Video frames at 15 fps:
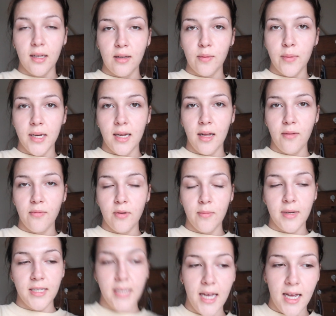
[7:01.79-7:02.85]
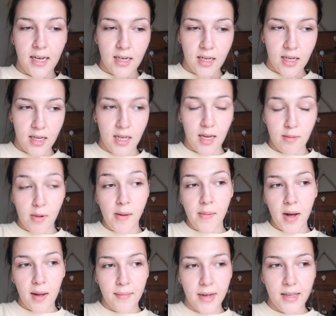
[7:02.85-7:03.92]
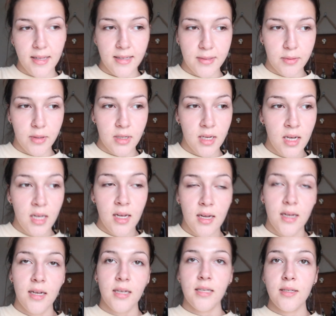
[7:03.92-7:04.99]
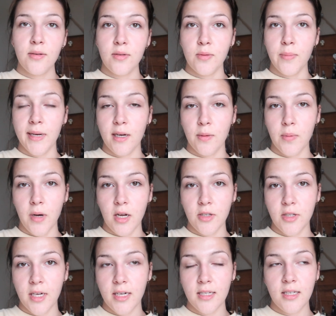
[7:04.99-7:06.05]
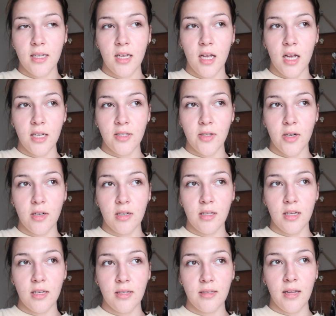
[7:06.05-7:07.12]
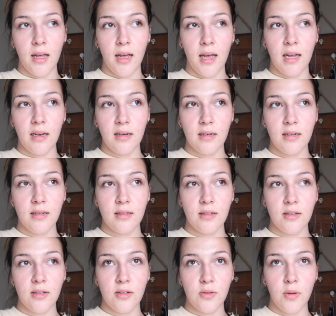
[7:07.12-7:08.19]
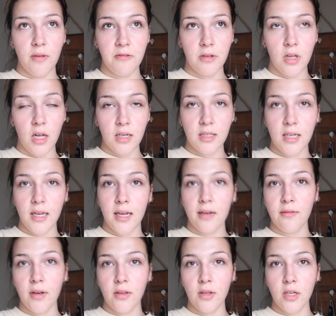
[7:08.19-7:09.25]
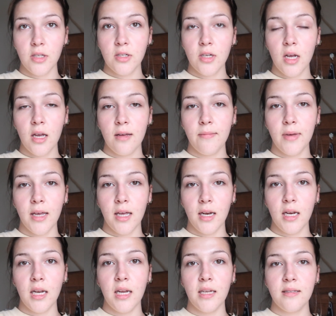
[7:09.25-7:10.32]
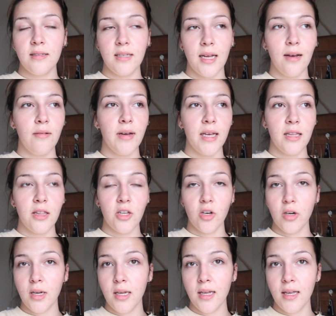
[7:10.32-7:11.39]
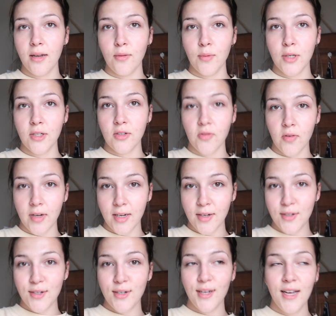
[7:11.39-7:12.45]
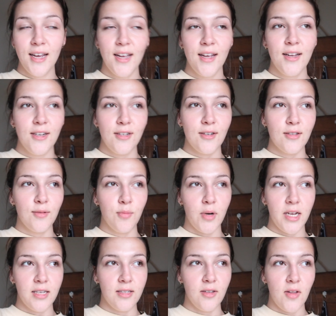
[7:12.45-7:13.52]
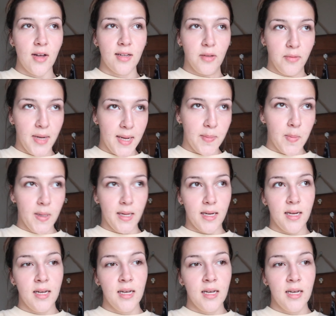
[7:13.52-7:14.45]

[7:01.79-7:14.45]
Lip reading: little bit of help from my dad and my mom on this one because it was a bigger project. I started this at 12 o'clock today around lunchtime, and it's now 8:30 and we just finished. Took some breaks along the way, but